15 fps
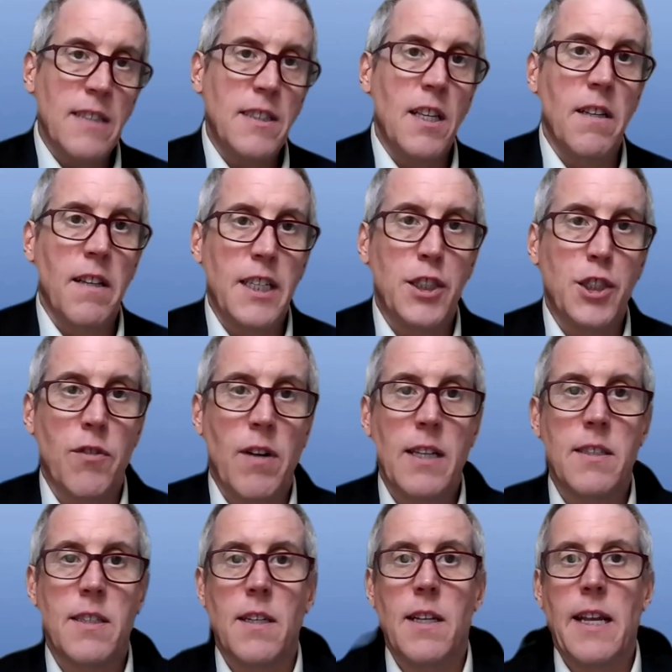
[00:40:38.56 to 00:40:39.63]
constantly
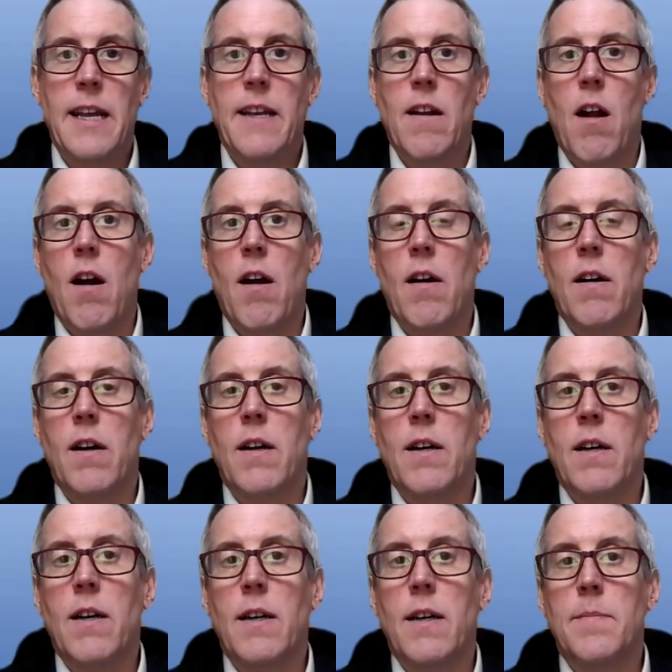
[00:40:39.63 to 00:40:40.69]
stress in
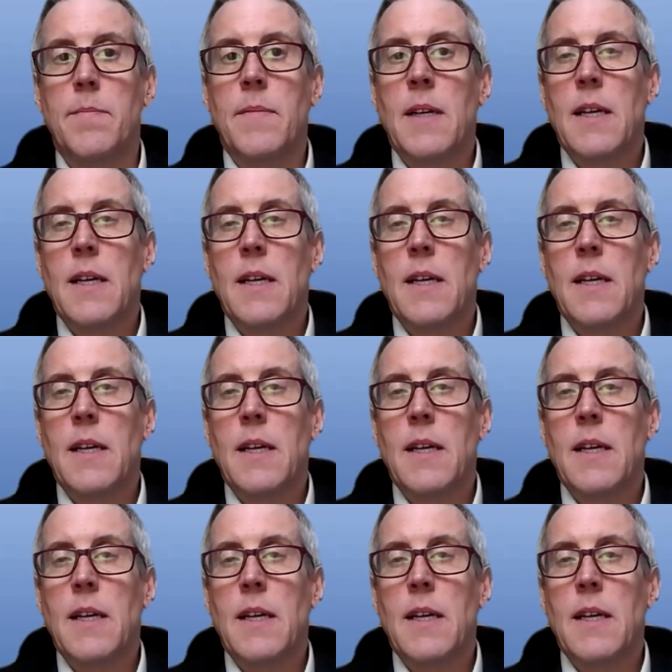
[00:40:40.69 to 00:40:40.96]
our